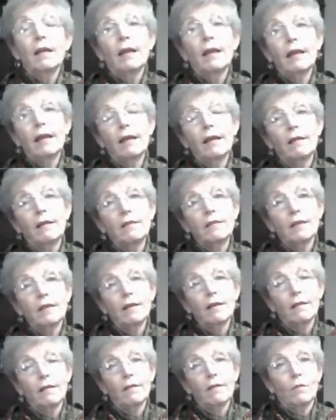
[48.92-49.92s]
And
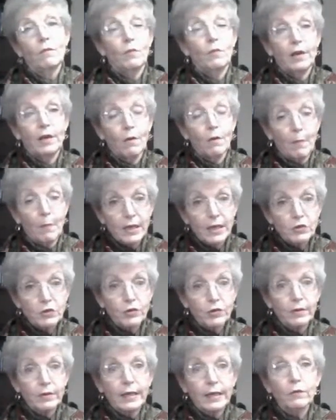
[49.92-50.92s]
we don't
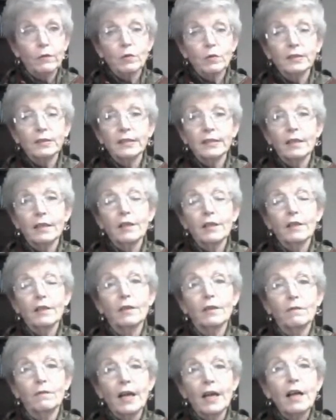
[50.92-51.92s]
measure
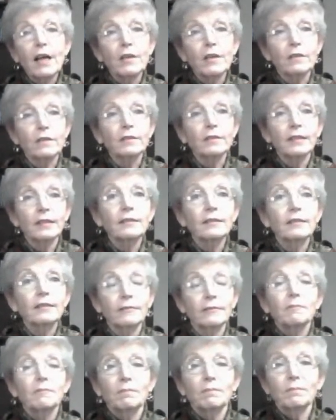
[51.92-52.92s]
intracellular values.
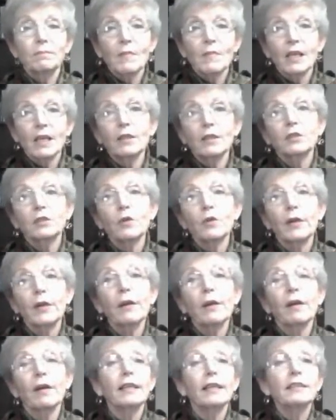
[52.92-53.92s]
So
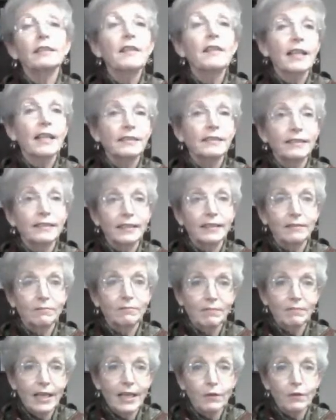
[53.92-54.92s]
anyway, I just think that's an
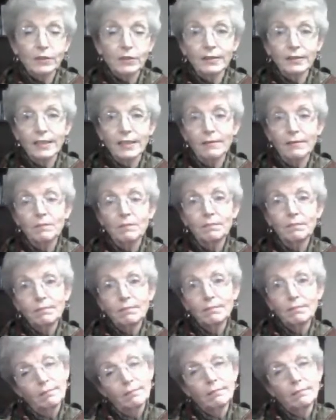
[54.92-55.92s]
interesting
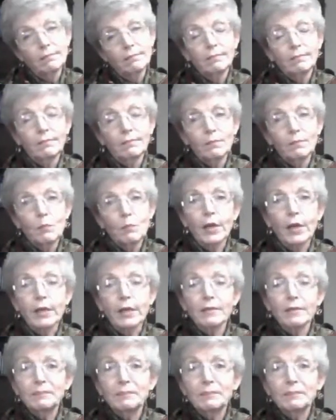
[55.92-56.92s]
point.
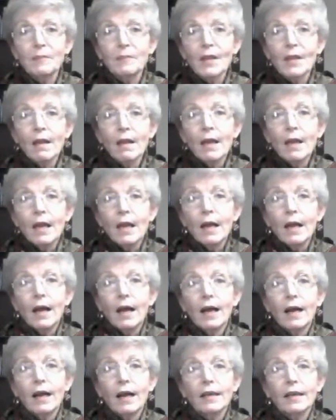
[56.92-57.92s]

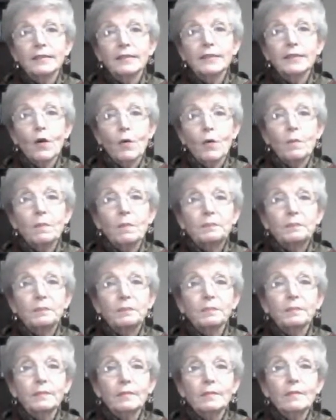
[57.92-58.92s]
So
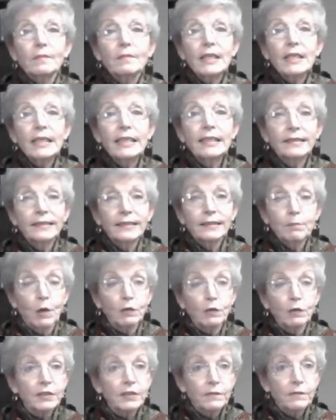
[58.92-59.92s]

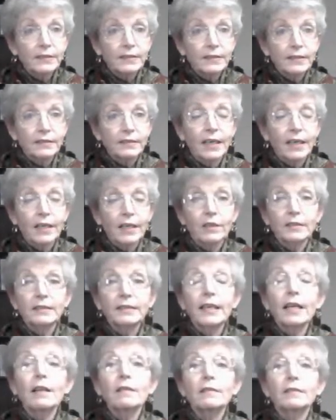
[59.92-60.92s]
most of it's inside our
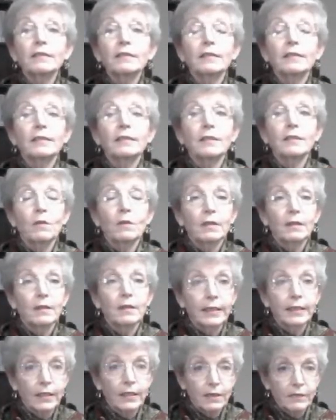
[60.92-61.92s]
cells, so
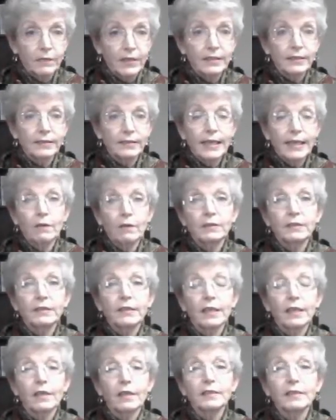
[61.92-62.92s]
little of it is
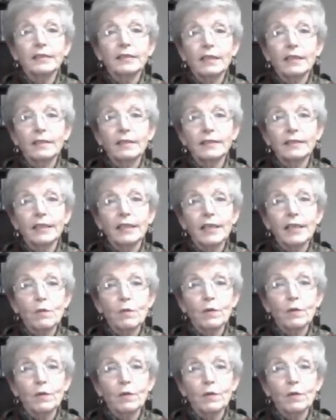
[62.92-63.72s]
outside our cells at any one